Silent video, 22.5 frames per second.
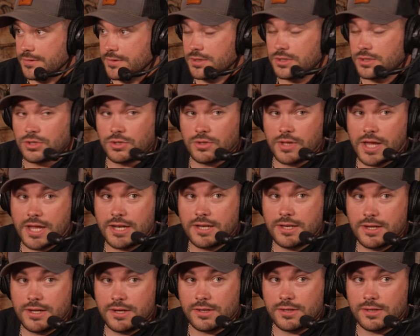So that
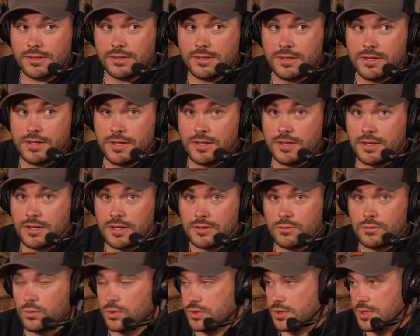deer
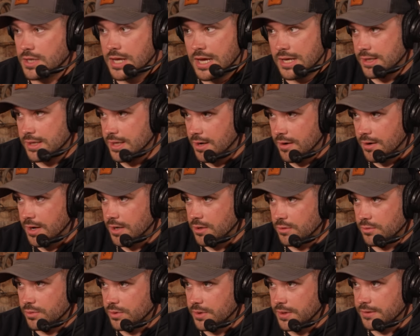was not there, I
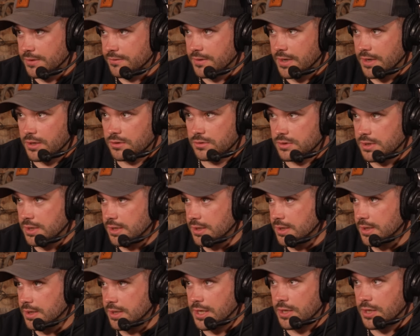don't believe. I don't think
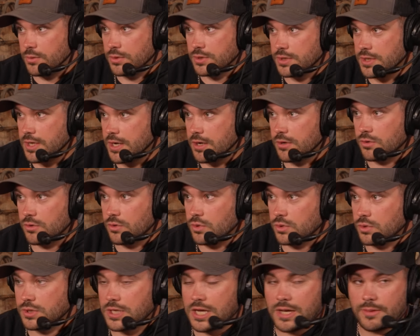that he was there the
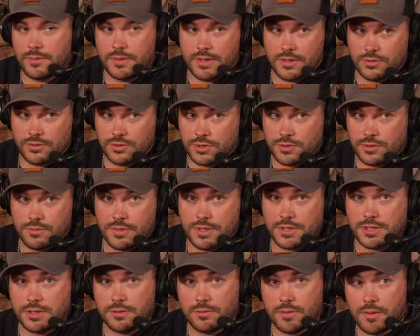whole time and I was just
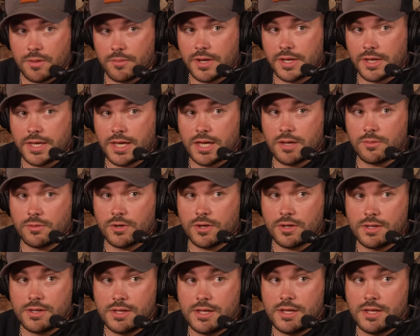missing him on my
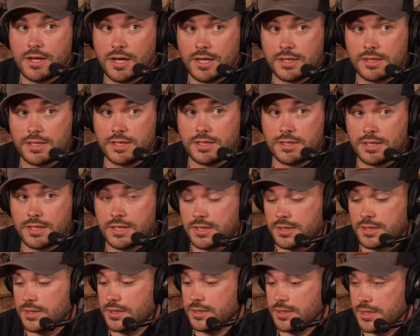camera. I think
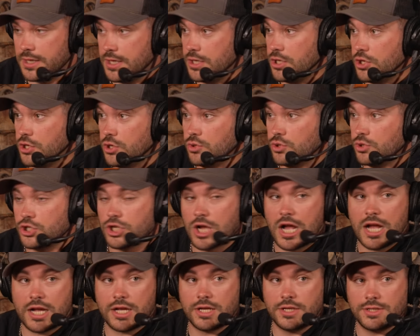that he no, knew he
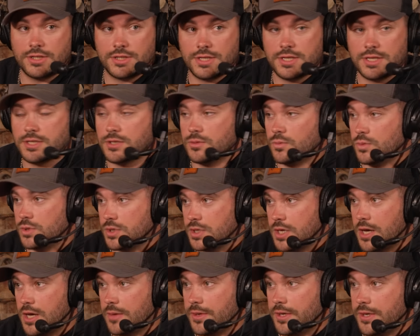shotgun there. season was
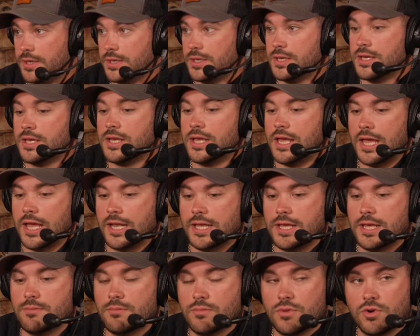coming and
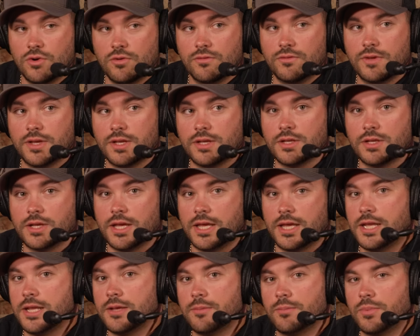he moved into
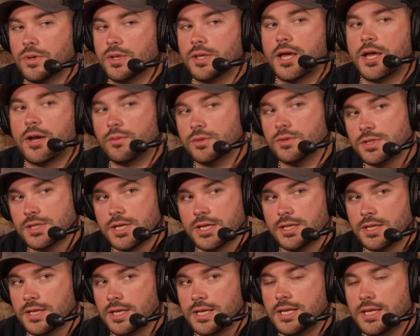he didn't but that would say
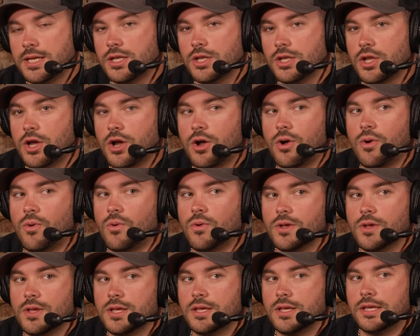that he didn't know
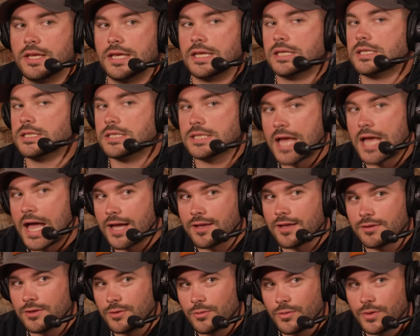
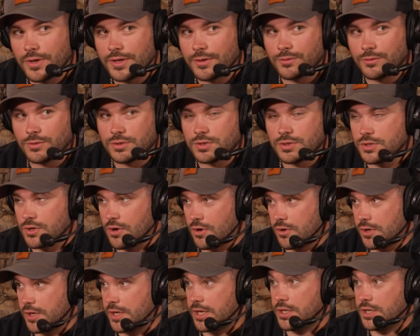exactly when it was
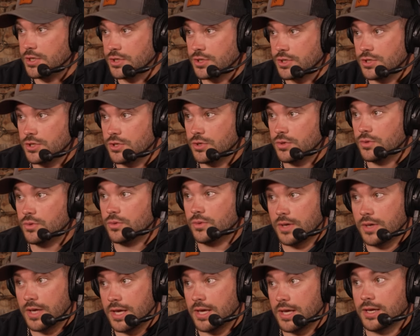starting. He just knew,
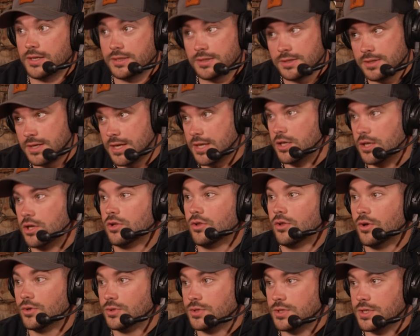hey, it's getting
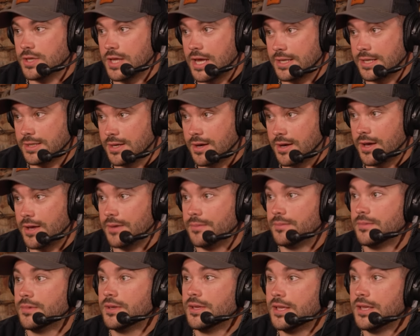close to that
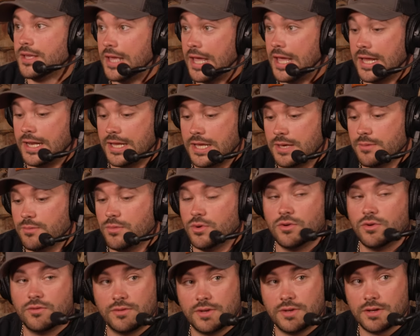time and he
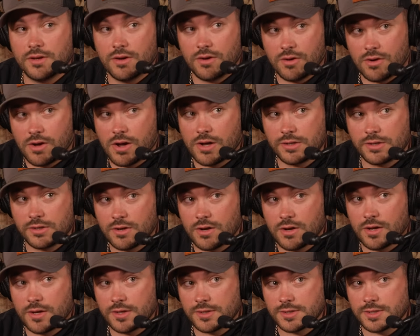moved onto
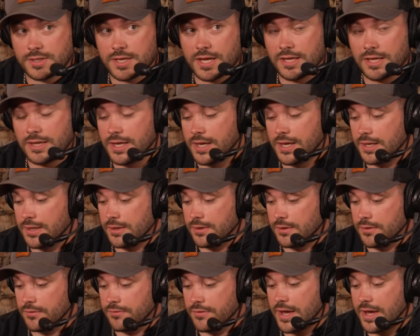us and then
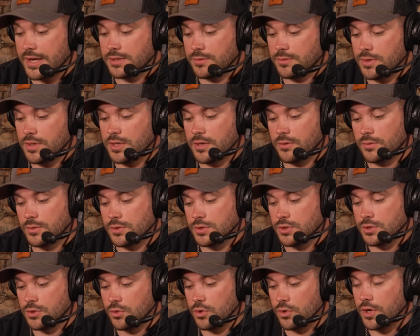the fact to me that was
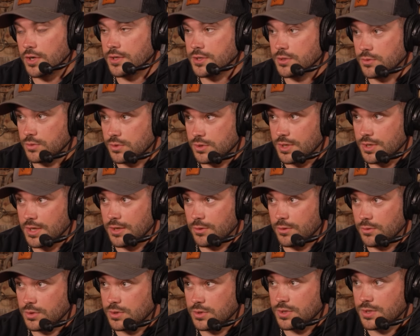so crazy was that
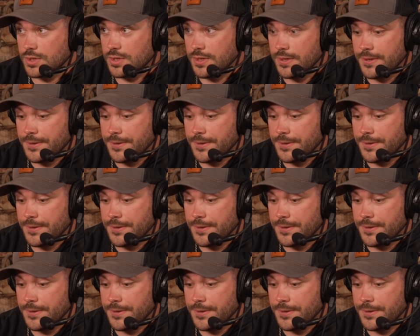it was